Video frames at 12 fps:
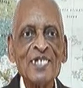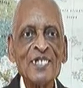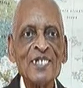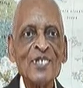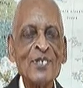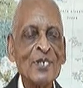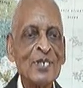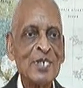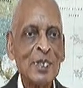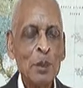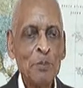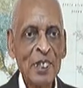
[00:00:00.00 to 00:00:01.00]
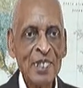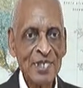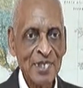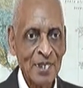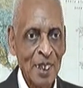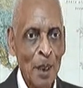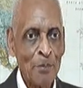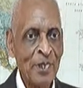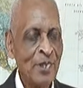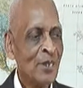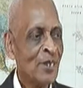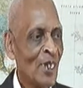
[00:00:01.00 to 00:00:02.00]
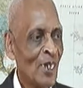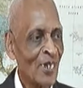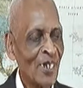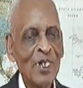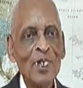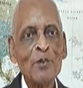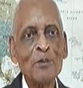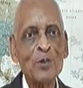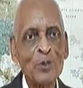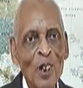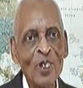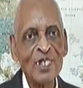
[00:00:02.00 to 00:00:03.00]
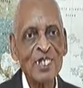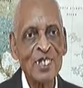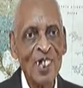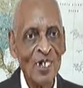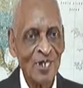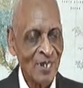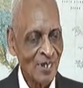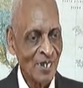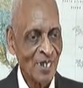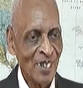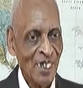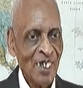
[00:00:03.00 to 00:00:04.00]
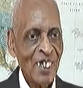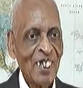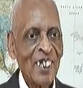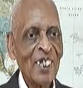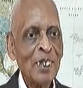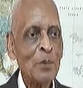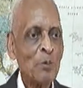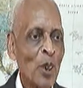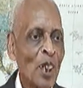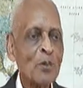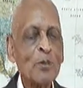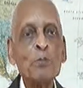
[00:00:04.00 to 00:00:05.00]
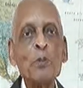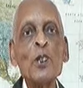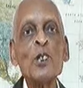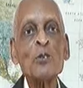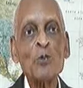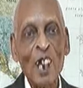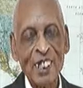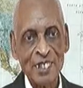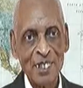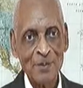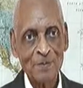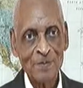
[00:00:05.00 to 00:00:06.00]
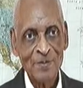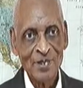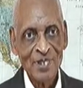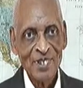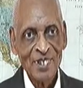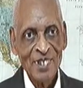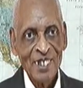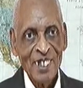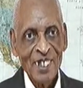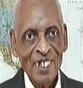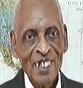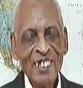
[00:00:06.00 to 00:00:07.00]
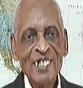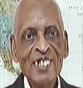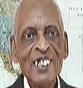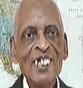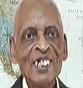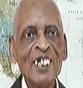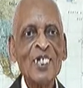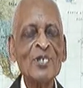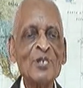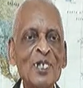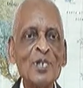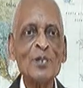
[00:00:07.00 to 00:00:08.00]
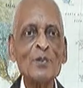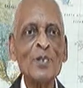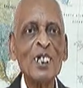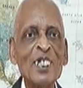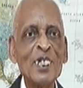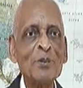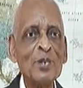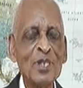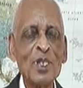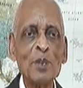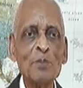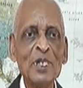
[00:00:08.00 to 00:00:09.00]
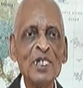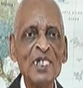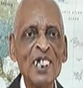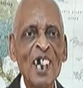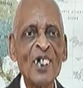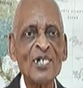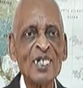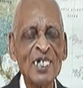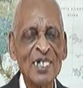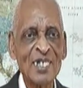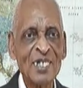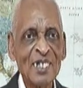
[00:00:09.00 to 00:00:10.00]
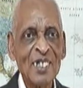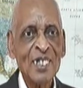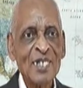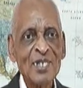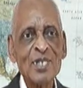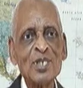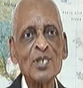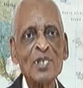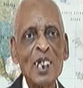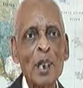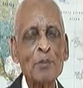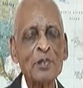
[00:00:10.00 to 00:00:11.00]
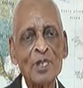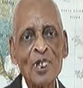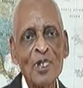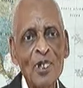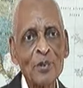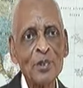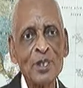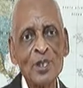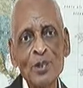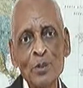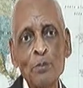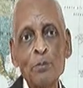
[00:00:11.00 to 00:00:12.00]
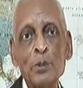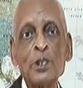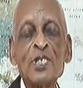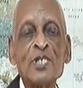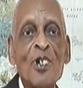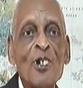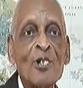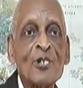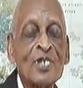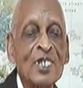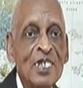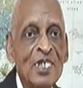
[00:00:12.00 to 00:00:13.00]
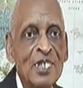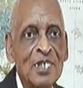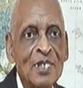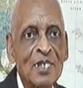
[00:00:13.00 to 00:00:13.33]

The little she beast up in New York was walking the dog, and the brother was bird watching. And he let her know, well, if you're going to be out here, you shouldn't have the dog. If you do, put the dog on the leash.